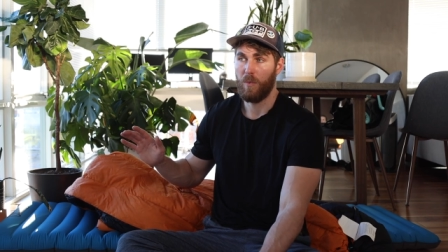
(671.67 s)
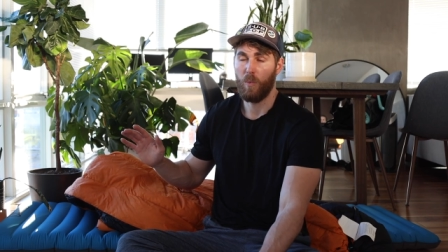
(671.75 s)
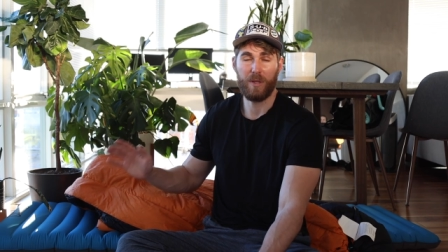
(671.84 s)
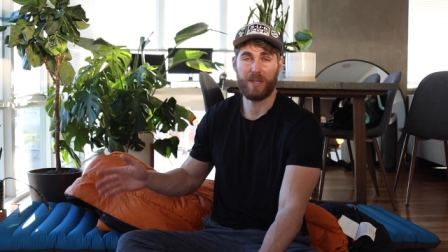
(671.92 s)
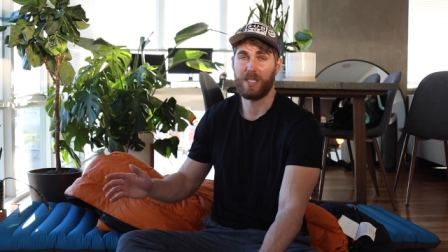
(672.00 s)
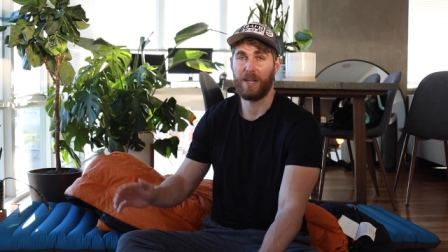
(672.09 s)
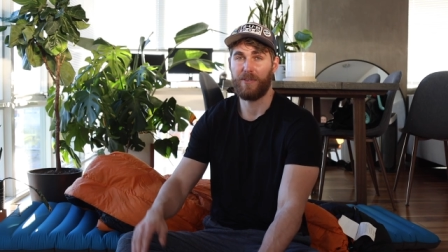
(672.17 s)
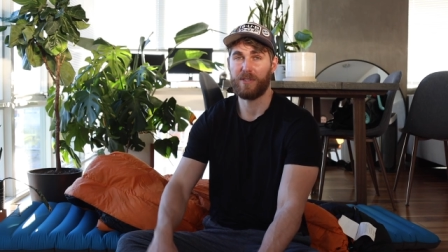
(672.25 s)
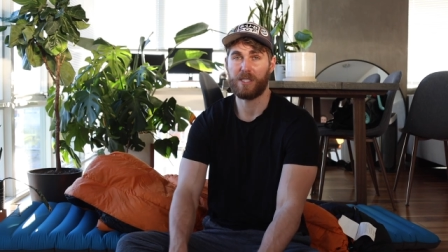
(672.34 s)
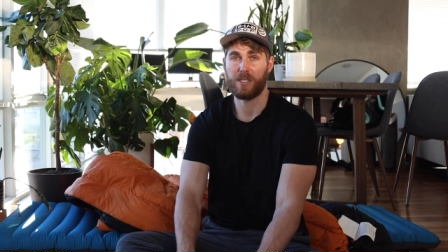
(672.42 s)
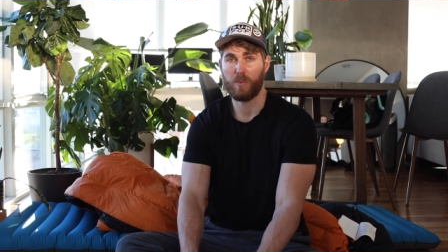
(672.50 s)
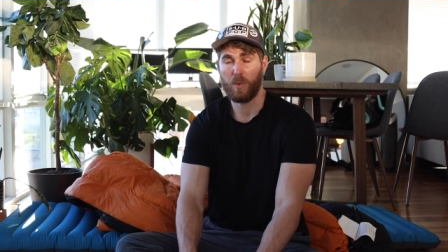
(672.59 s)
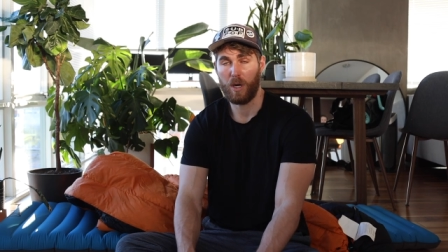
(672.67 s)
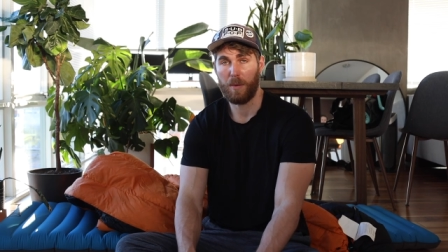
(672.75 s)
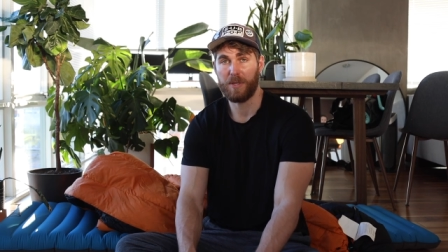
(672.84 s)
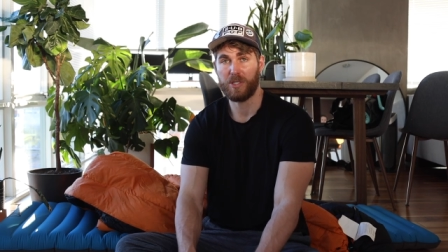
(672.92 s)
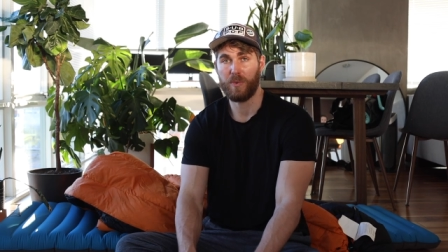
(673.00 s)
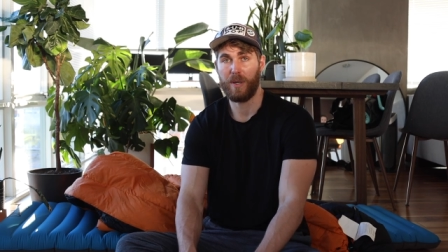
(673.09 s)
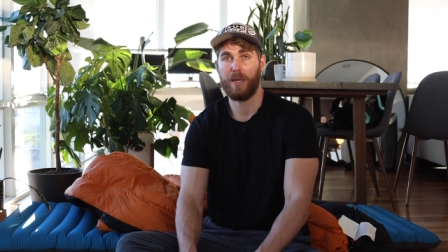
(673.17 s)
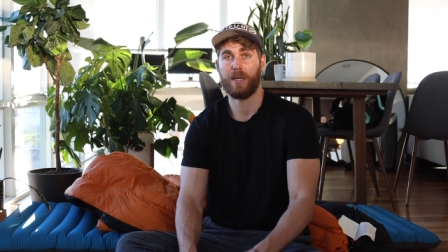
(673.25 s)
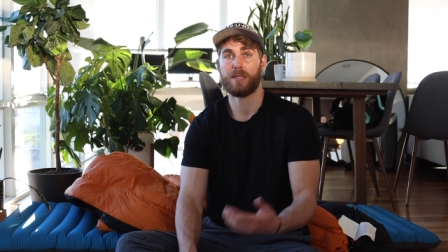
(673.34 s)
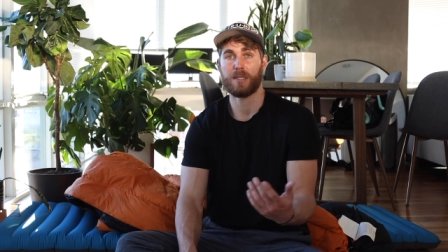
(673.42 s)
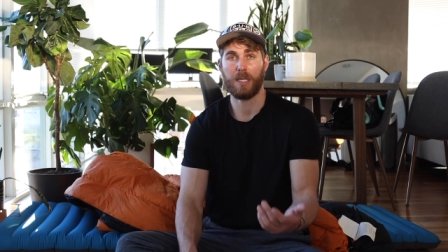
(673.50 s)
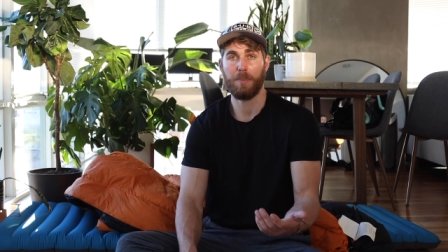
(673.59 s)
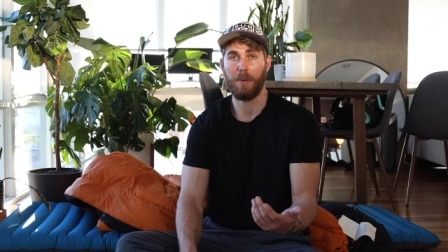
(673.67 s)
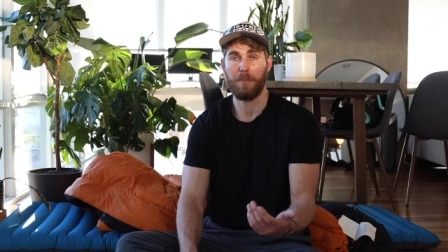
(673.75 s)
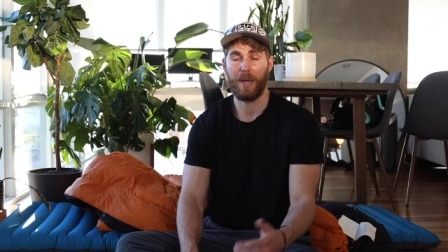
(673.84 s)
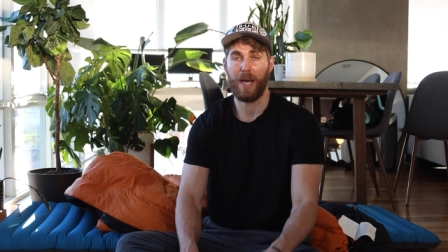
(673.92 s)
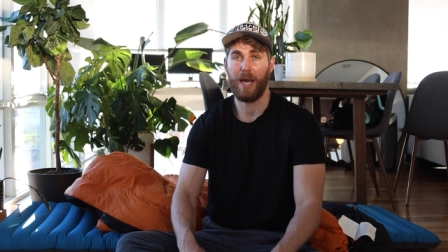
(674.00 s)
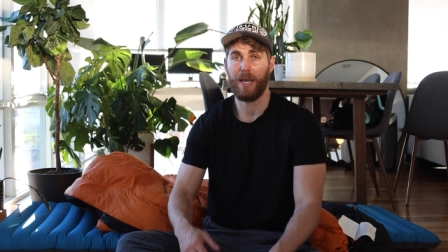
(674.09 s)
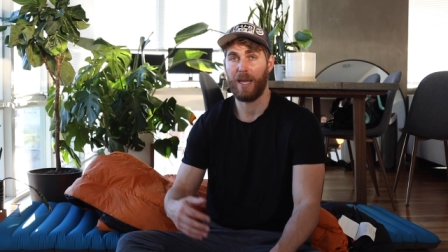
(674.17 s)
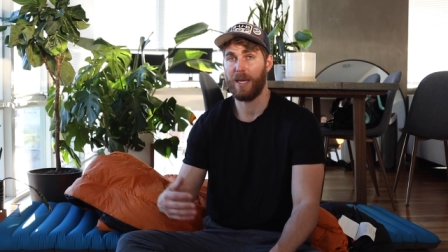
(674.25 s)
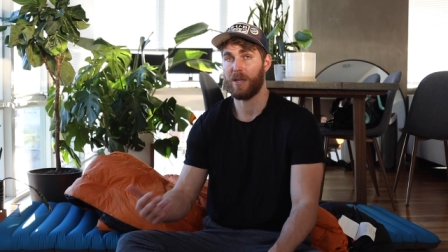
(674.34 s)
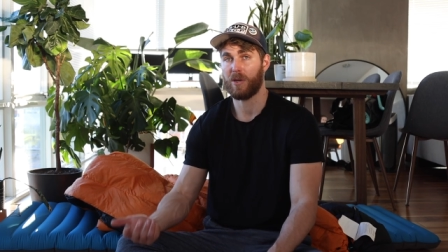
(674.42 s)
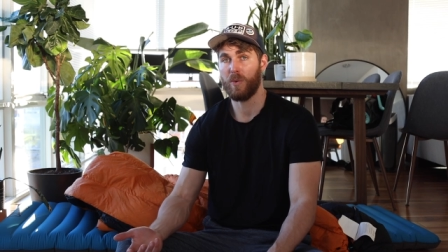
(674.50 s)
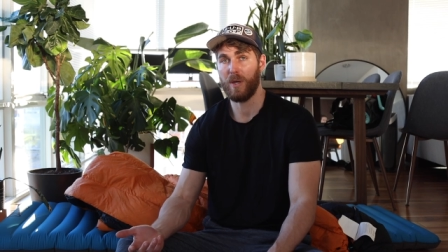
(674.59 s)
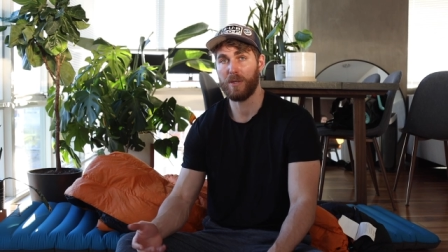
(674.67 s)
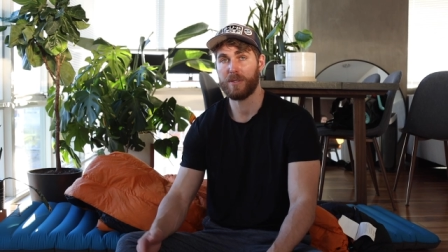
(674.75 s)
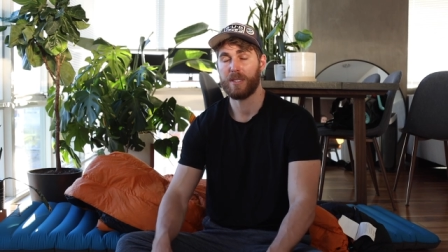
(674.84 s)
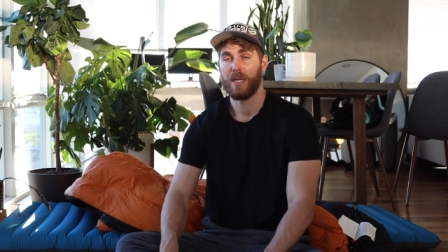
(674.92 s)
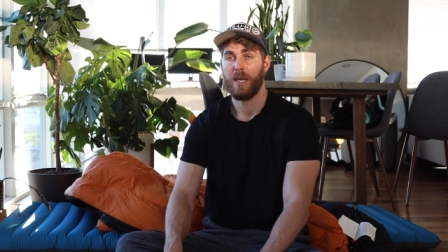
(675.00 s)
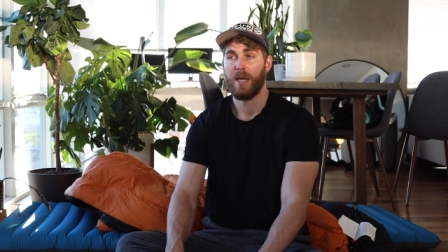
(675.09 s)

what the differences were between a sleeping bag and a quilt,